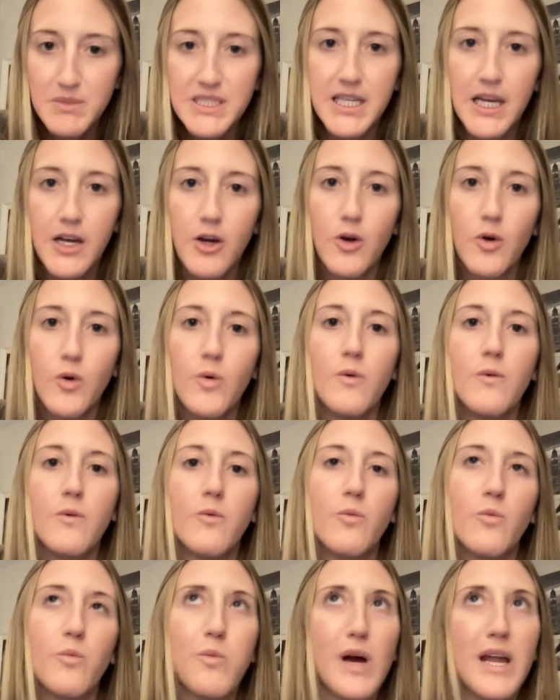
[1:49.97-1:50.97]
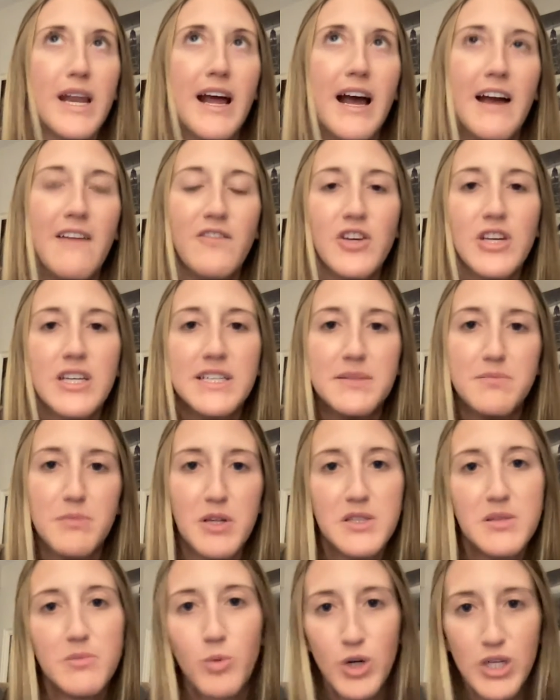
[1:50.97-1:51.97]
So what I feel like is
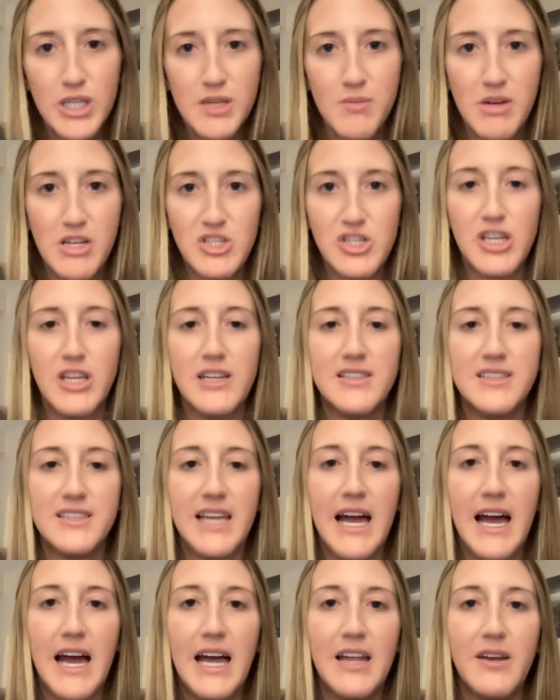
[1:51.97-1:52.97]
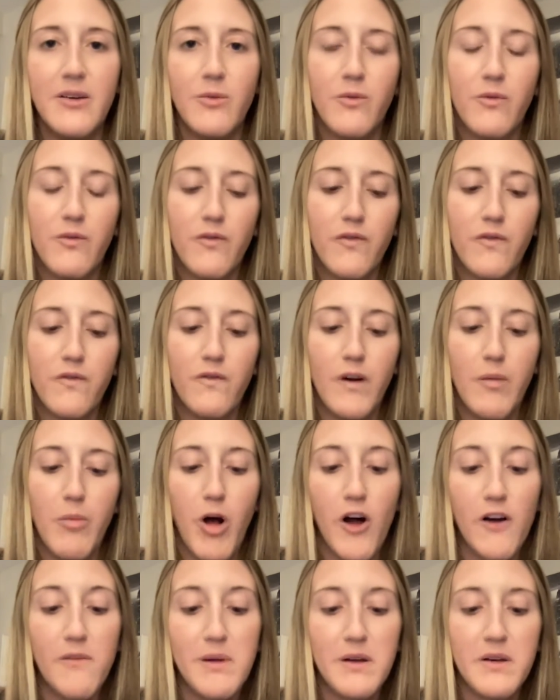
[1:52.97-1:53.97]
most important to mention is that from
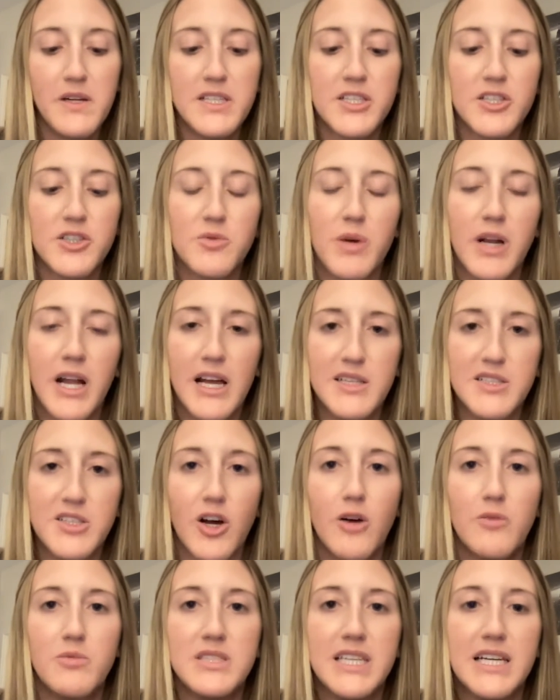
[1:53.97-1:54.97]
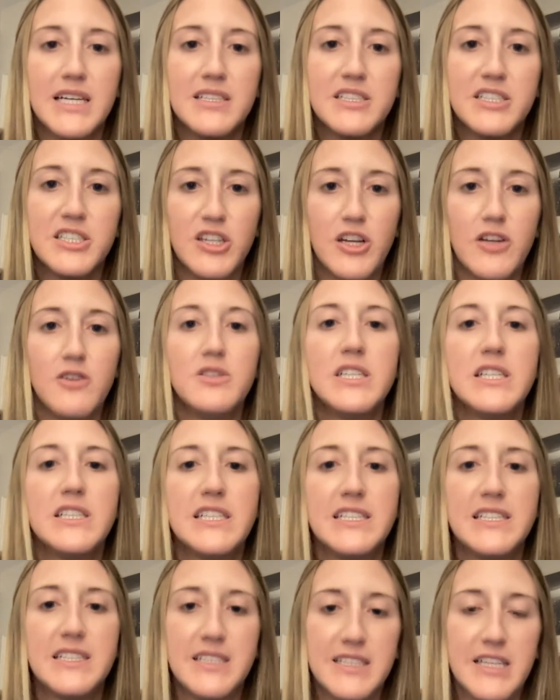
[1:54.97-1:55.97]
all of my research, what I saw was that stenosis
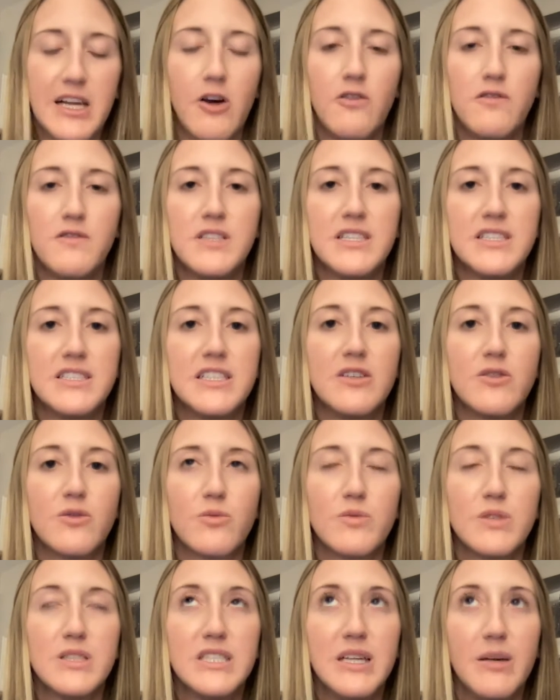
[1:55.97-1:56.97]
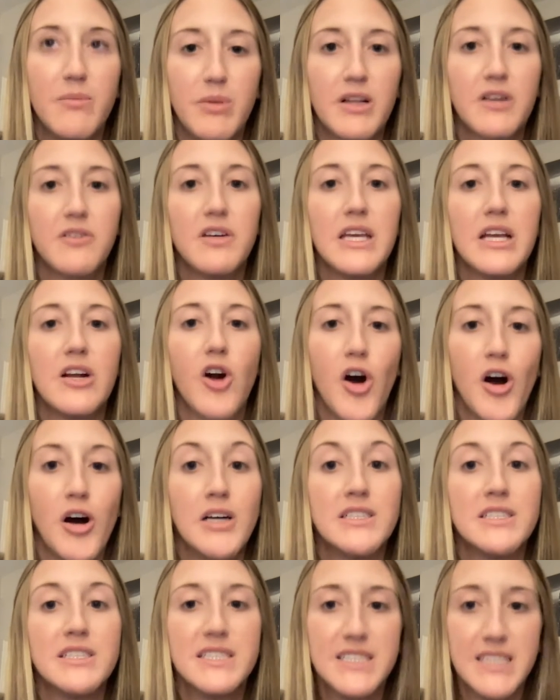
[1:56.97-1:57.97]
itself doesn't typically
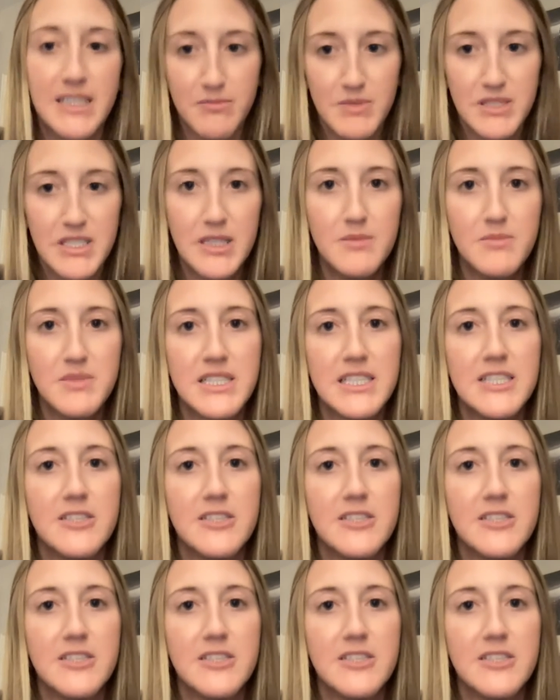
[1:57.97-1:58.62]
cause symptoms.